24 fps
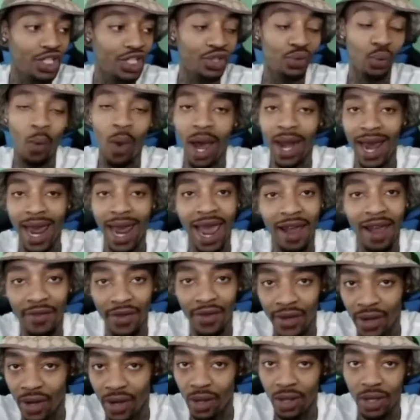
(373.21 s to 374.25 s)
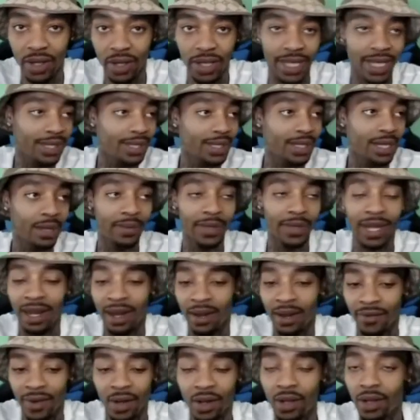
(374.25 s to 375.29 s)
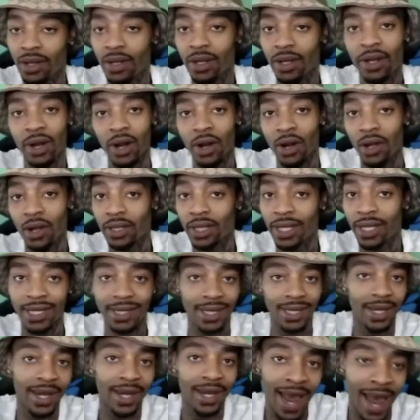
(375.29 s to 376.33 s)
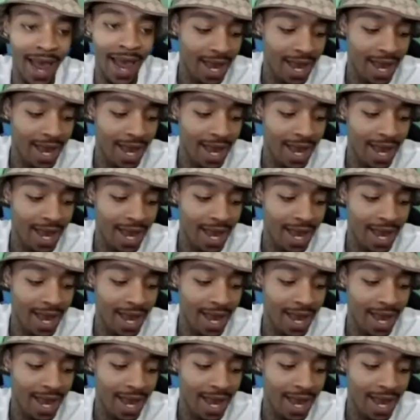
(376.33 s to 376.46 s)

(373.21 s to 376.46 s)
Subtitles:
just want to have a girl or get something out of a girl, this and